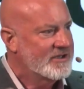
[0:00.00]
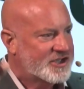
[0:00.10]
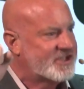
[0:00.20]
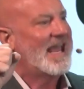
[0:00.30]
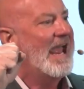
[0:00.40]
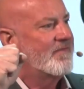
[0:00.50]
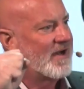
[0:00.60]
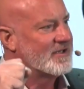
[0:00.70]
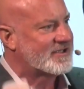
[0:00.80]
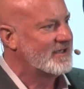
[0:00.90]
"Save
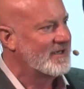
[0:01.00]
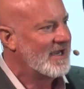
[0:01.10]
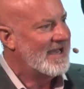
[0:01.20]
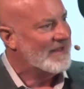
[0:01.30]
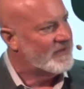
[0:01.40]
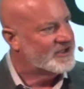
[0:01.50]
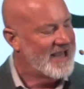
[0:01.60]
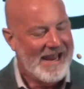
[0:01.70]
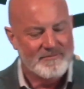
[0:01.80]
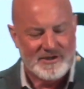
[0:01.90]
us," and at the
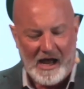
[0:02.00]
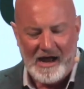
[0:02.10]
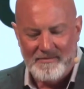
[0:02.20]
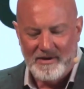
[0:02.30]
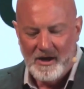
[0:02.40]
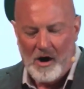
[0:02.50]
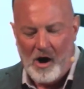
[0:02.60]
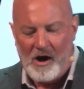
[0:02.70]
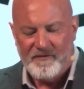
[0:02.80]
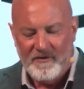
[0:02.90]
same time
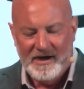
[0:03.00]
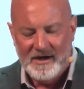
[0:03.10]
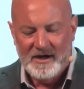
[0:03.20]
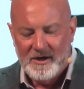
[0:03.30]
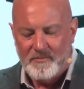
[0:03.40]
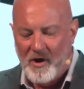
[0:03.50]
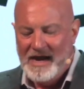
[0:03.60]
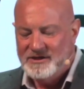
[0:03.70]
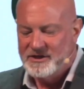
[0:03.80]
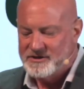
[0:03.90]
offering
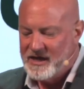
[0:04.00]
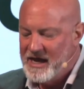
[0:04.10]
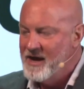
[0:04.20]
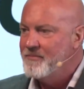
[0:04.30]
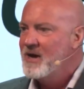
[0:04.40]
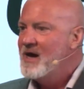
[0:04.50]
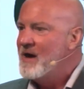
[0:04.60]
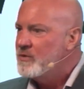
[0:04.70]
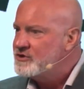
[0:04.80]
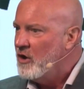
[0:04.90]
praises to him.
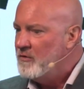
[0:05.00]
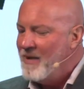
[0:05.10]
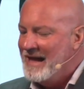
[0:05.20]
And we're told by